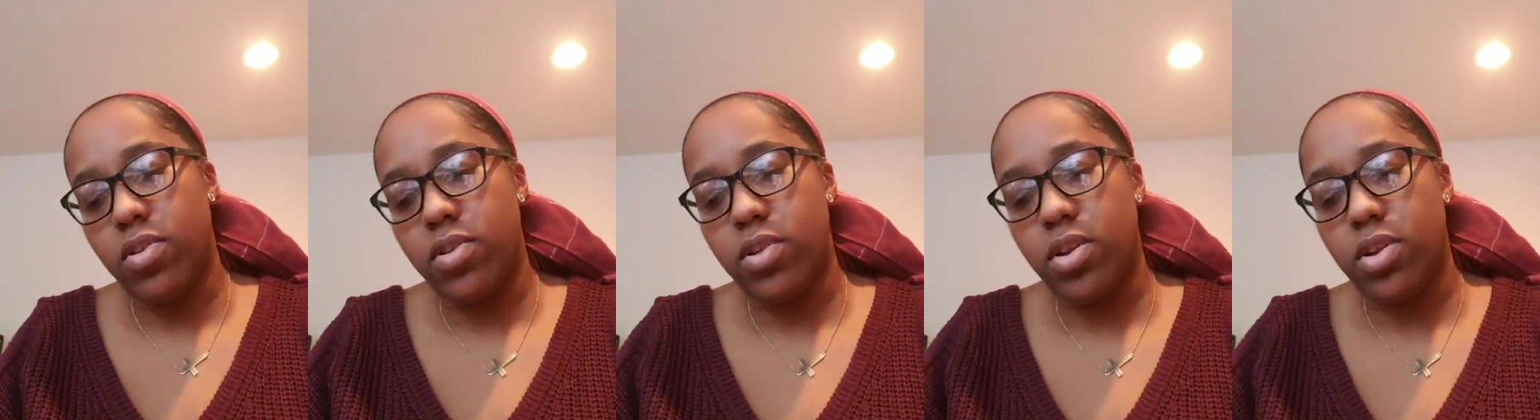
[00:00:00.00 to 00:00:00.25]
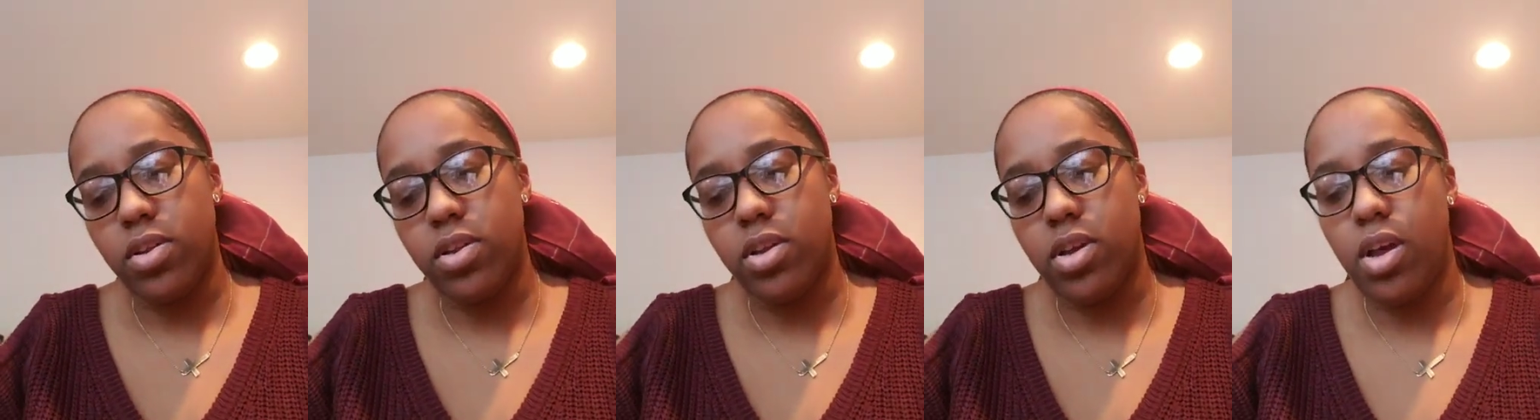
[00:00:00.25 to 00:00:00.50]
They're
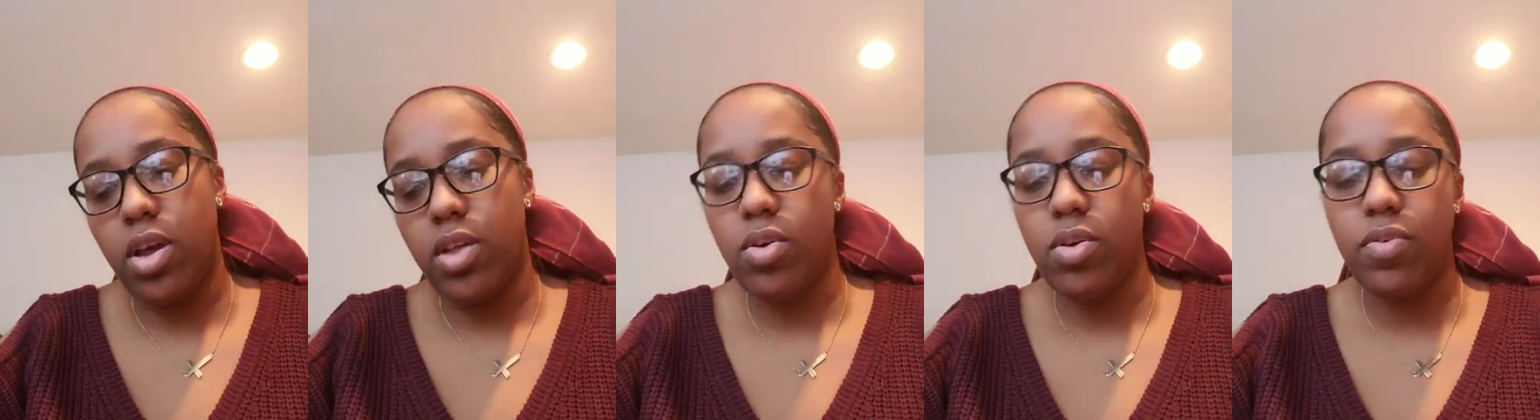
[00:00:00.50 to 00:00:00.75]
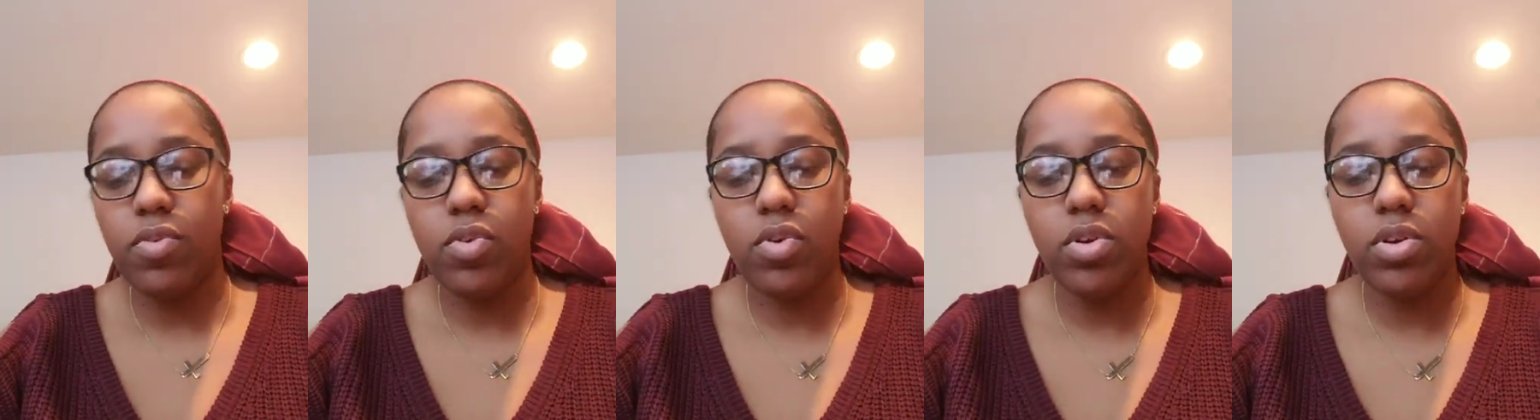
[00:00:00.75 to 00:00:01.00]
all stuck
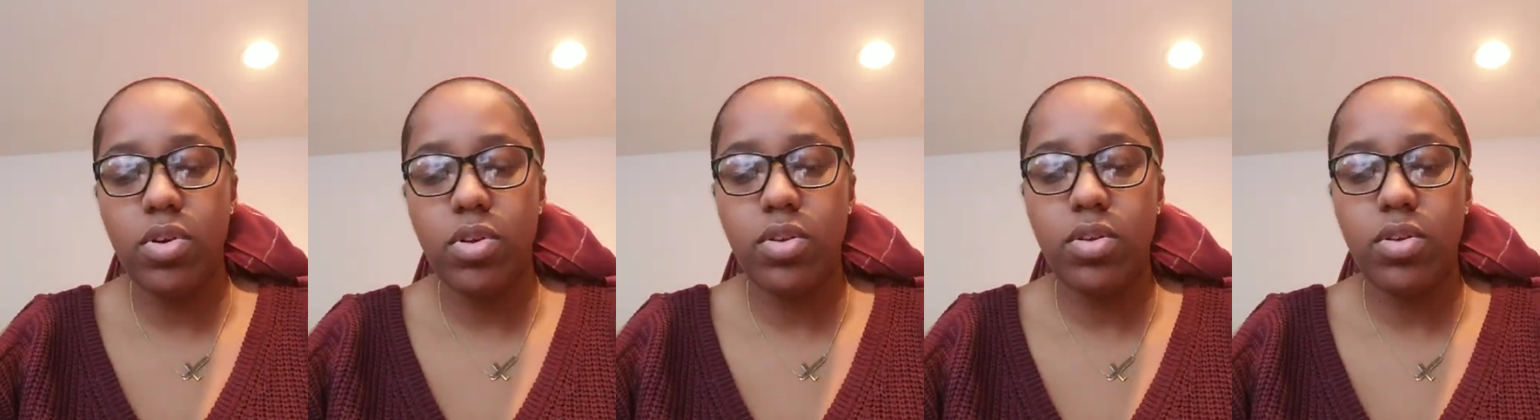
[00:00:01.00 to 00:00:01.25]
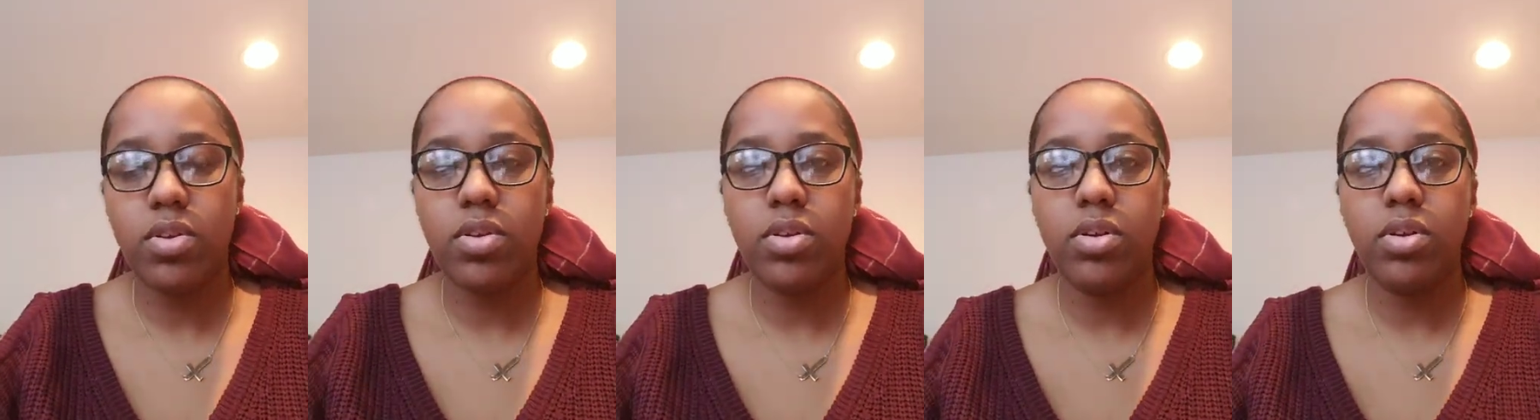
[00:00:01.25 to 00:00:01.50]
together, of
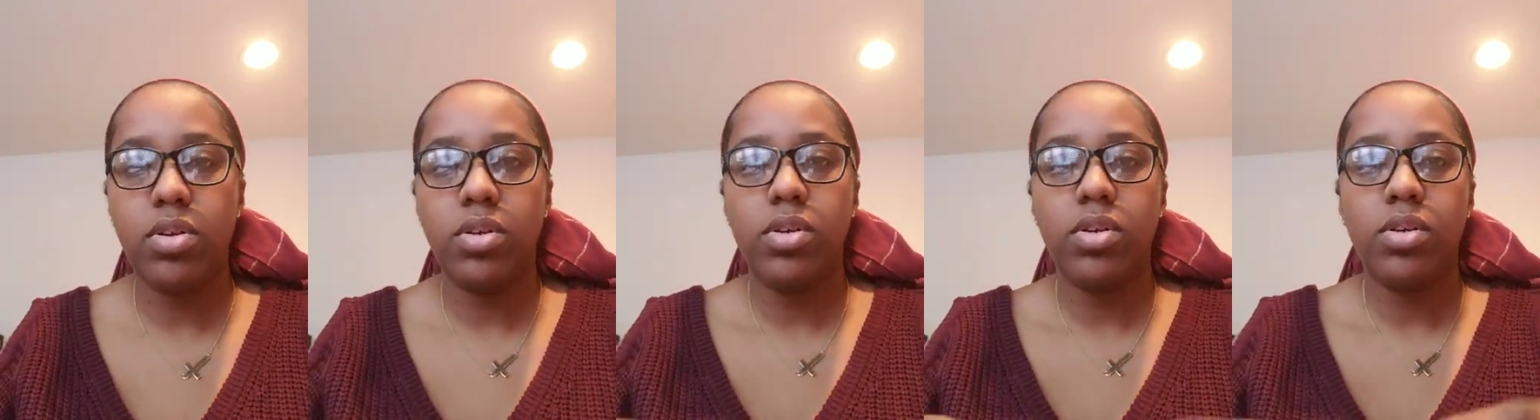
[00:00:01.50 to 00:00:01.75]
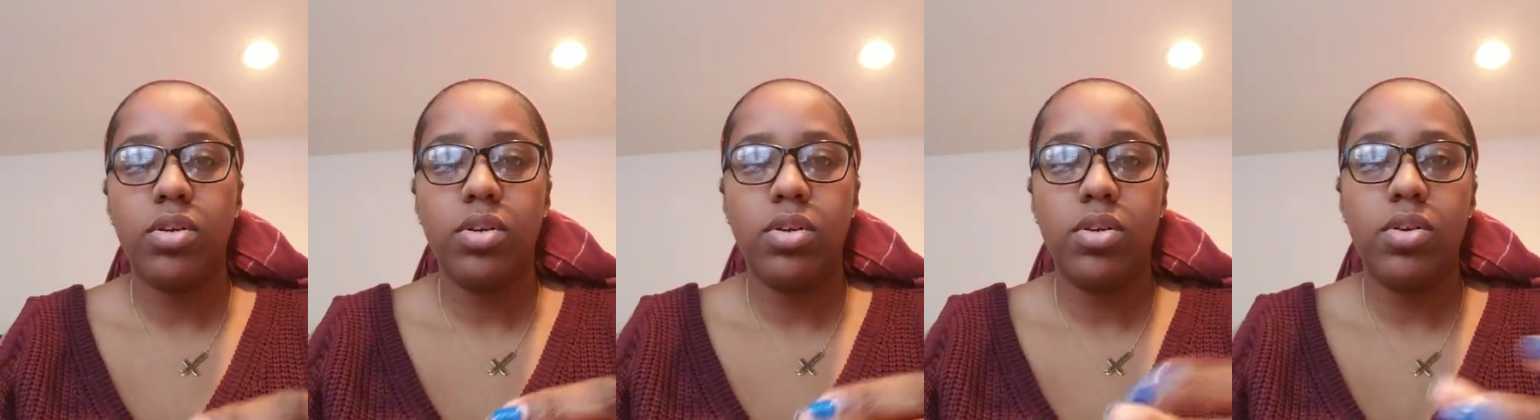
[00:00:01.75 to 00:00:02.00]
course,
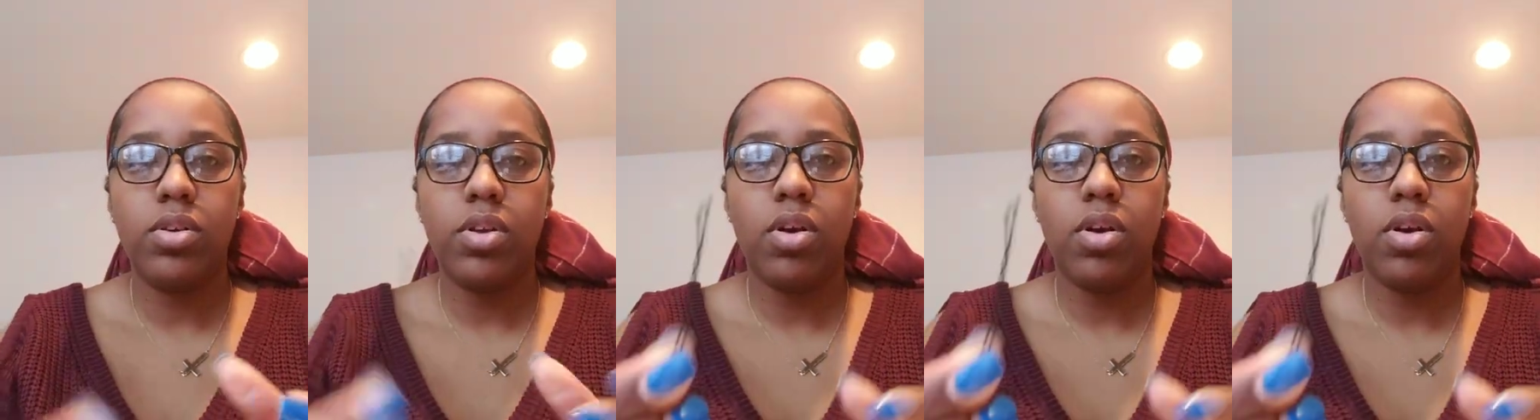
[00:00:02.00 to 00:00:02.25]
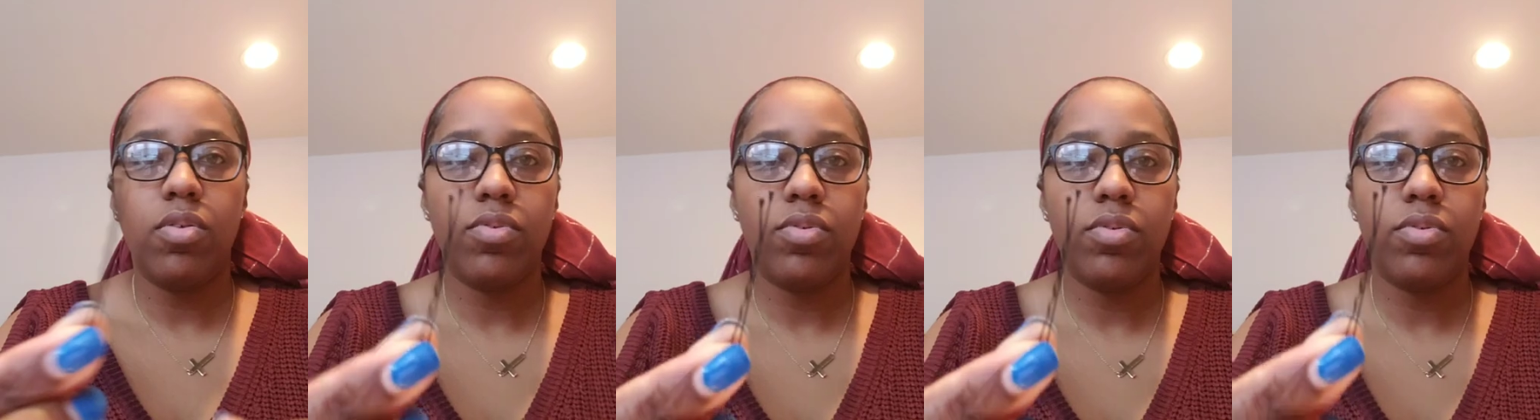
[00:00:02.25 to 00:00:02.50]

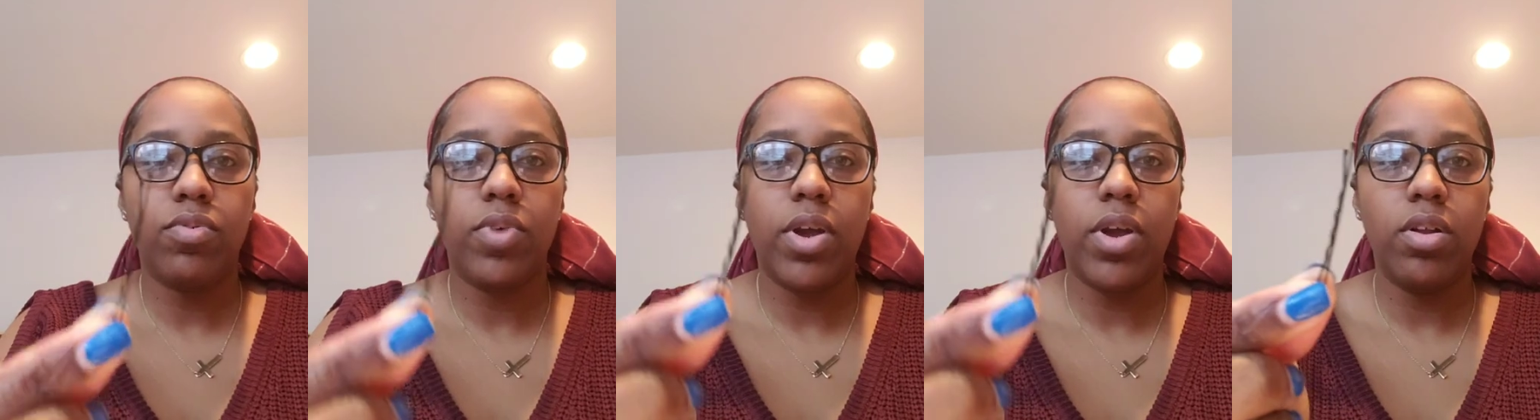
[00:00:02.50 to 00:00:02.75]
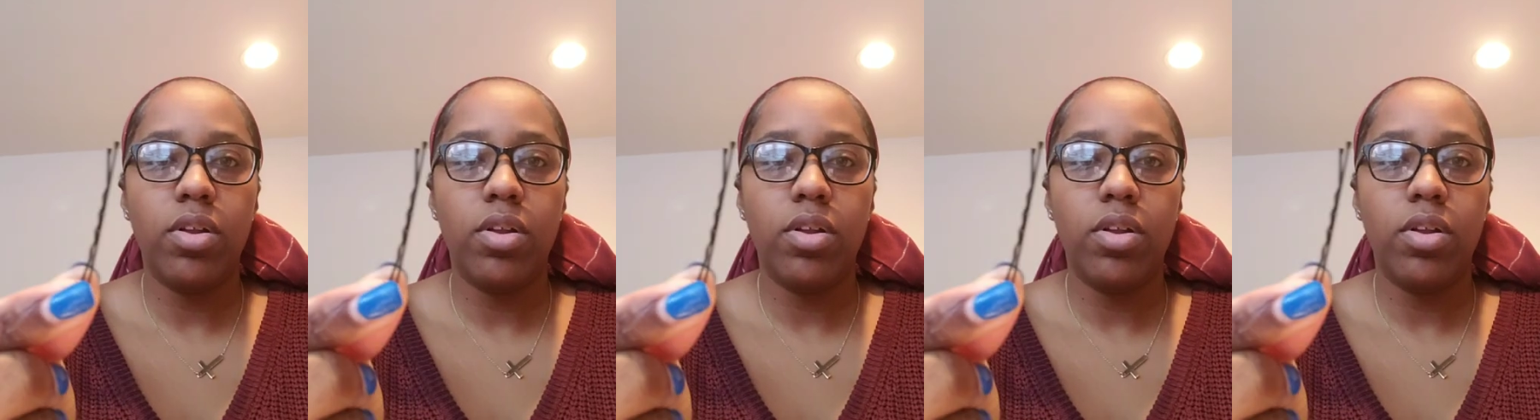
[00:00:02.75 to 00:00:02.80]
you know,